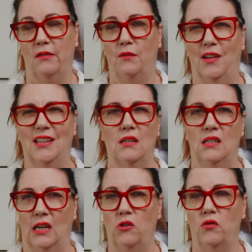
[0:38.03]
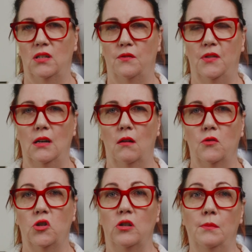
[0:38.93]
are in fact dangerous to feed
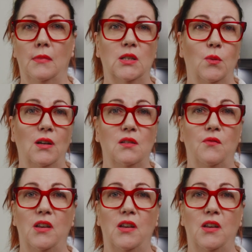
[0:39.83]
long term, as well as a